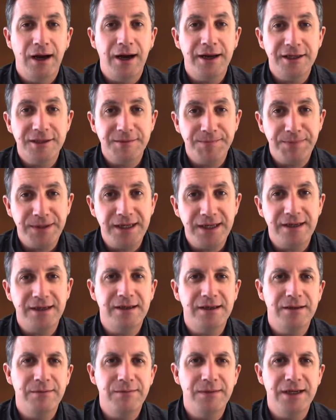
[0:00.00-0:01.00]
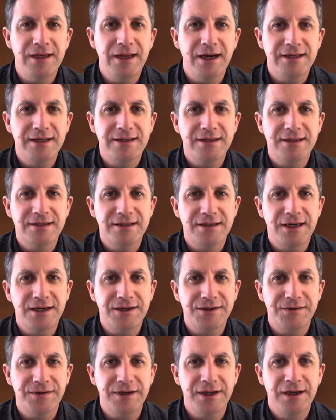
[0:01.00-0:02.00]
At its peak in the mid 19th
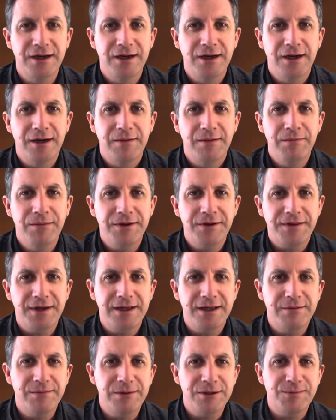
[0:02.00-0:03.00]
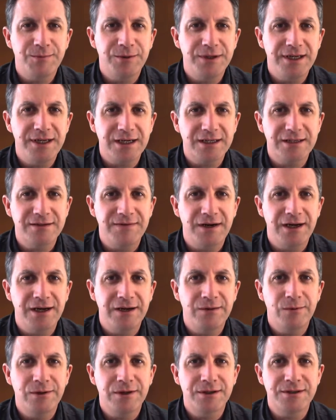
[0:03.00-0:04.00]
century, Merthyr had the most productive
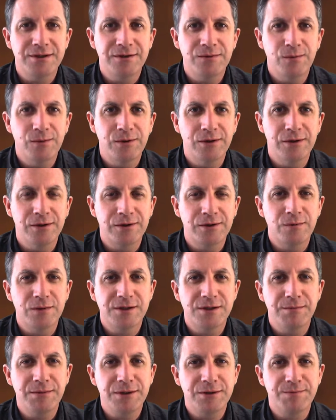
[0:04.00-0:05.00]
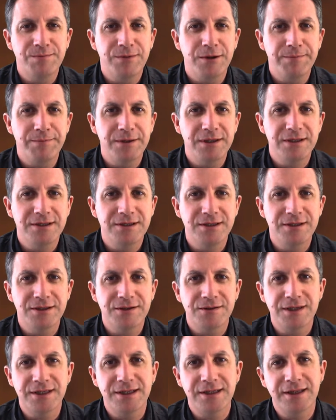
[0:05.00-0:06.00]
ironworks in the world and was the most populous
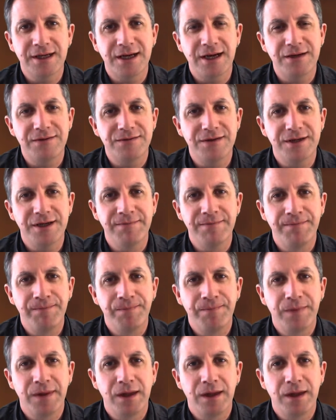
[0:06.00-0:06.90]
district in the country.